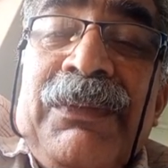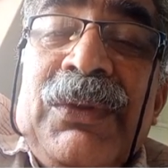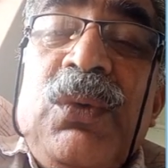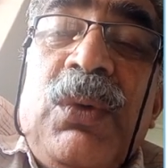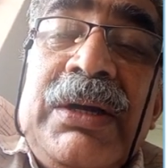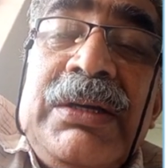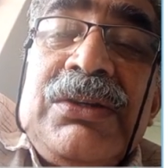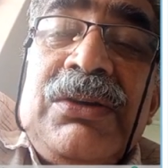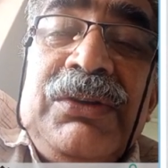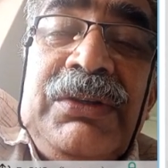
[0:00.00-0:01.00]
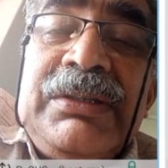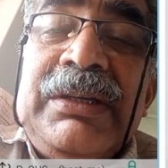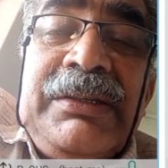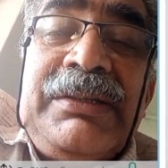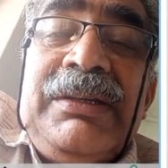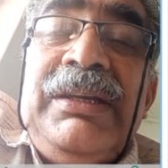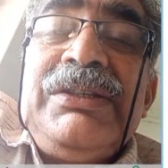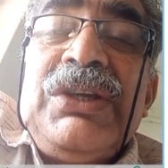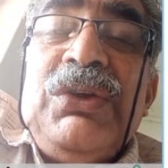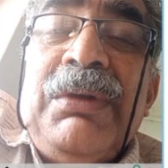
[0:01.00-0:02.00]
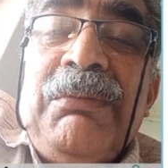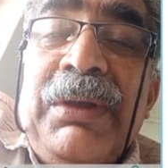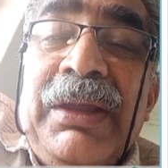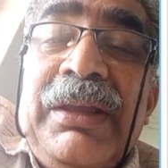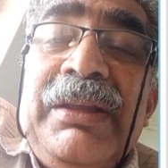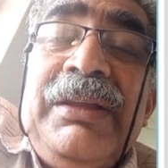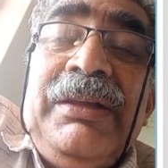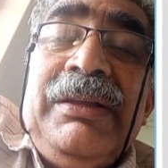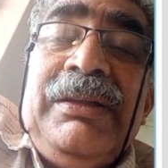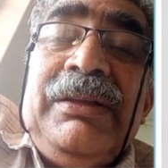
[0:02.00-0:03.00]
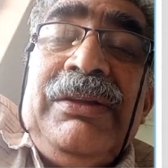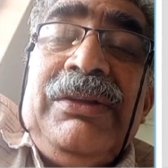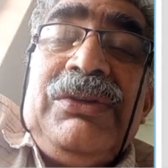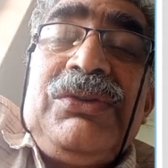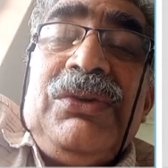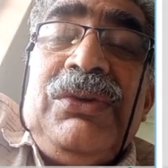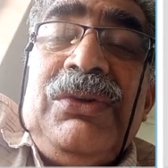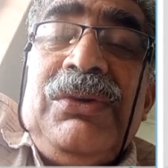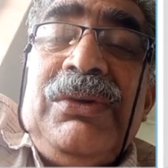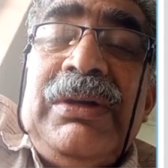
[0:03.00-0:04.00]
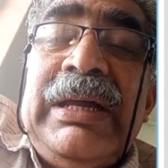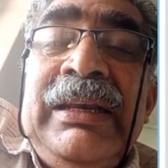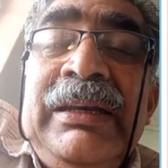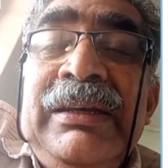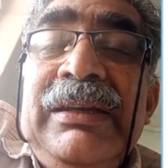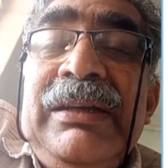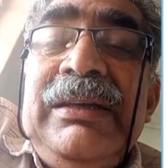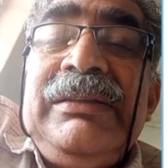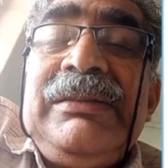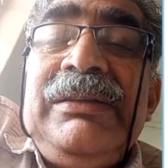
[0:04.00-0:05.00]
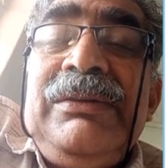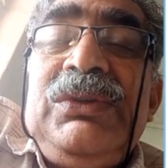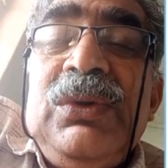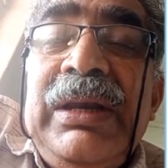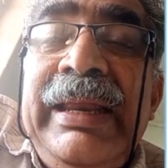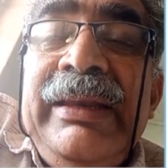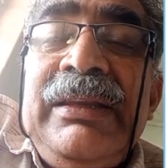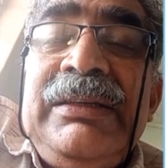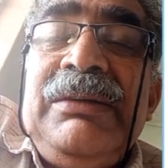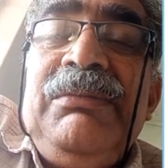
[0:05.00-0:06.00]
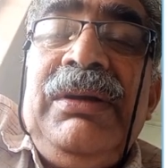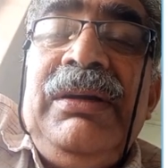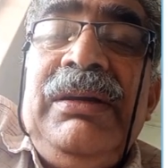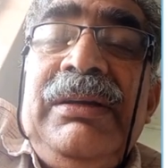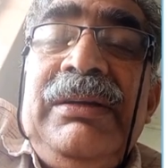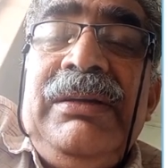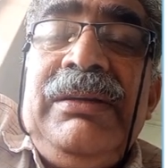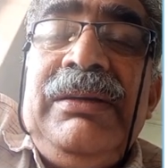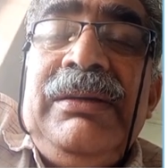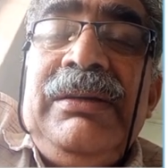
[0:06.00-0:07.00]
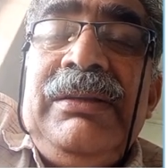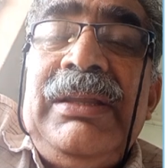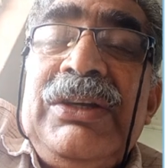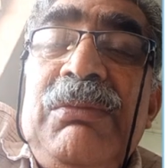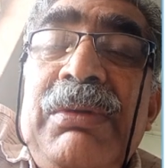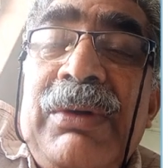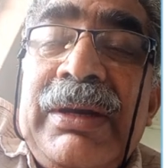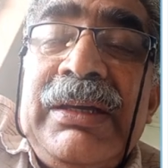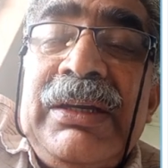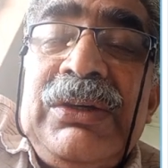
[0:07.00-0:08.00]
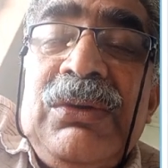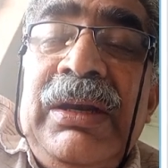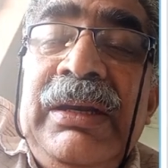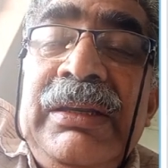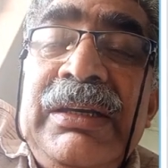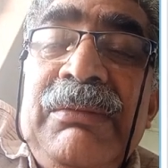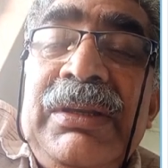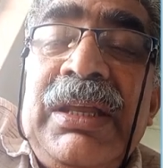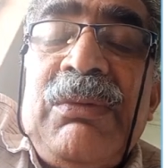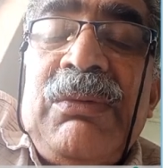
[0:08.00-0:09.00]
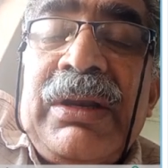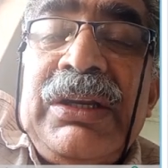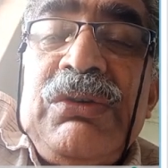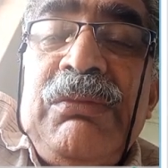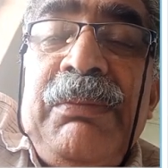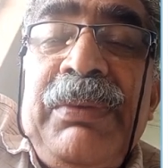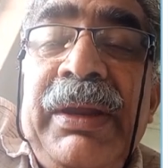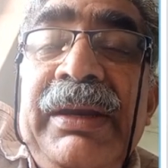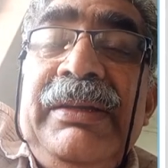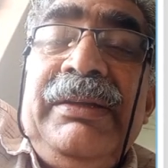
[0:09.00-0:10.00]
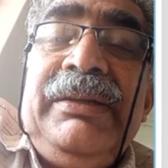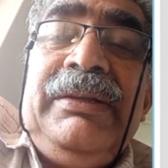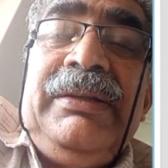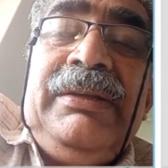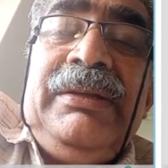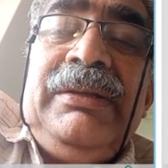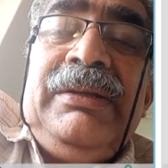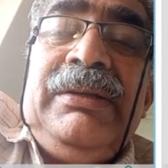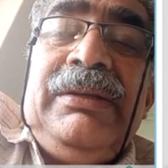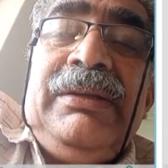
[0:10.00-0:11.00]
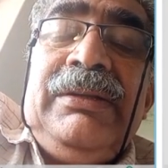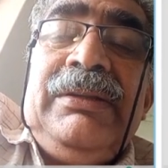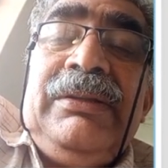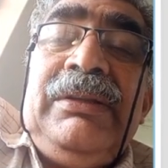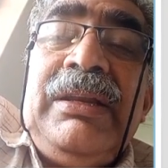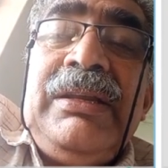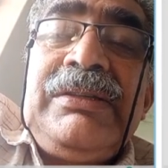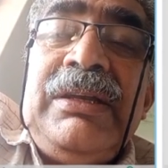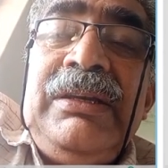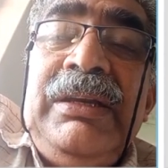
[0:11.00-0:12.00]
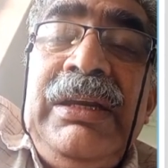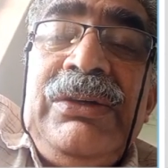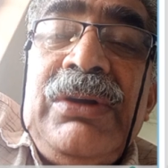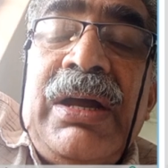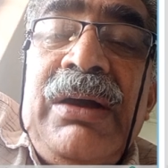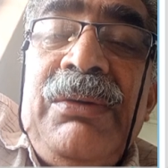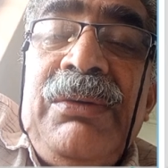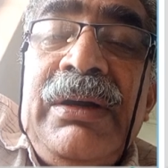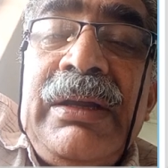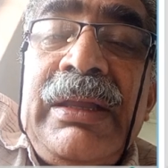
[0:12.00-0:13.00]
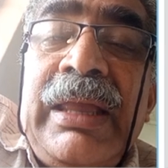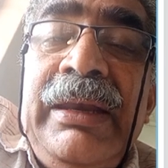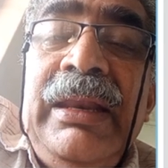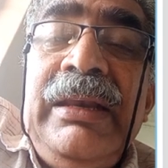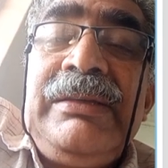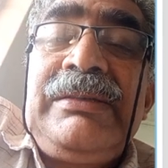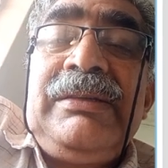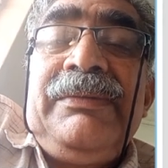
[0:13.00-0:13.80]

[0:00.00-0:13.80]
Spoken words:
who wants all these things. He is a human being. So, and to clean the temple, there should be a worker to clean the temple. That worker should be paid. There is a need to have candles,